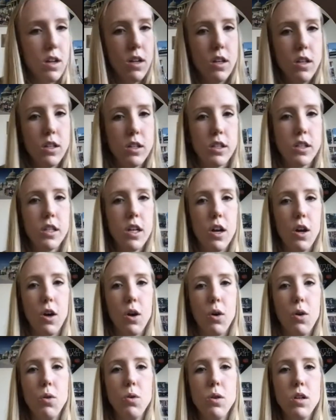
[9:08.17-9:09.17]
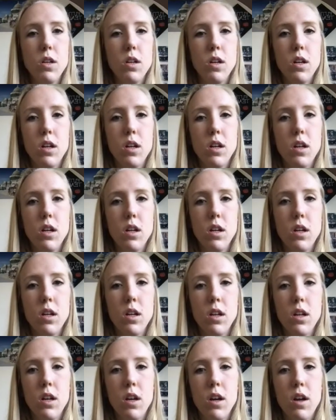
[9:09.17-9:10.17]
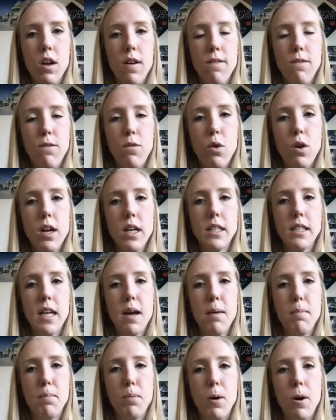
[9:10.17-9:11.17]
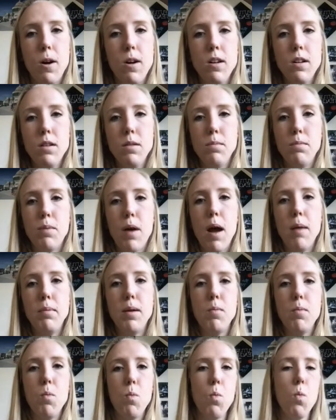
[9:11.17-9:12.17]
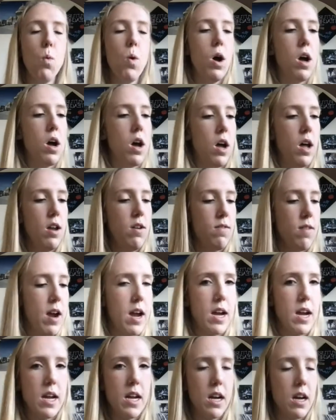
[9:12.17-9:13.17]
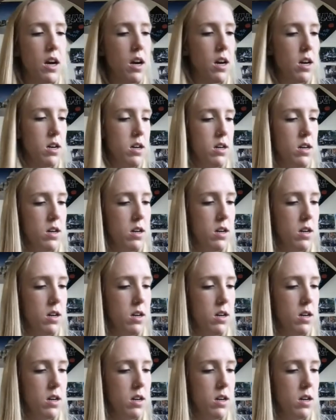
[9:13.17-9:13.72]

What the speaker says: So, for example, problem 1 right here,